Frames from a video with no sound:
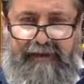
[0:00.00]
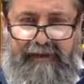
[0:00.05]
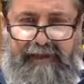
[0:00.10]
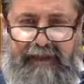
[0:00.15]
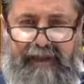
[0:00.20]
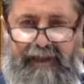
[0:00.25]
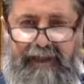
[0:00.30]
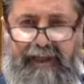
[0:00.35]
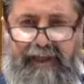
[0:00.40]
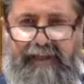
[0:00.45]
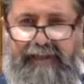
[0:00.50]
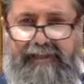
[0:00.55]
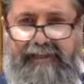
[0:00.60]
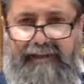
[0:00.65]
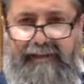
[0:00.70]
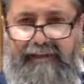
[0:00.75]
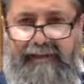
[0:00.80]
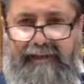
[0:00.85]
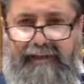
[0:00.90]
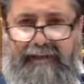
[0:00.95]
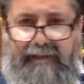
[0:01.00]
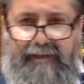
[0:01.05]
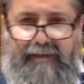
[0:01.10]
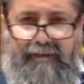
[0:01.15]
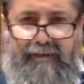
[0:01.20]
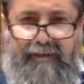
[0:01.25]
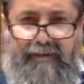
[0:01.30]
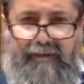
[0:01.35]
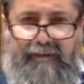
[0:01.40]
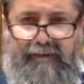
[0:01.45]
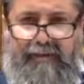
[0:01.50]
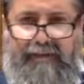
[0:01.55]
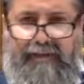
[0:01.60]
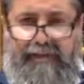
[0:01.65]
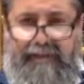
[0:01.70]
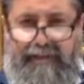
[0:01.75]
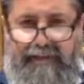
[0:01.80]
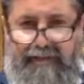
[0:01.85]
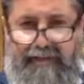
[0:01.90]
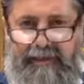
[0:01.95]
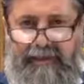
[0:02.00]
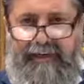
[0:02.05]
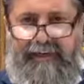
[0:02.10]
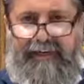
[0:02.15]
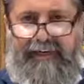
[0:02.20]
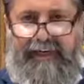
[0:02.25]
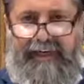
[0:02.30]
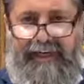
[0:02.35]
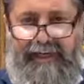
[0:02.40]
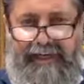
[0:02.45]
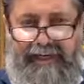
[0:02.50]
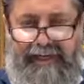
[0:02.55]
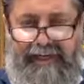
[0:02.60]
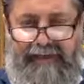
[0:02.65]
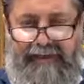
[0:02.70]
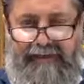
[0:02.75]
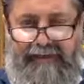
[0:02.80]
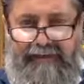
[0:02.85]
Unlike Sarah, when she was 90.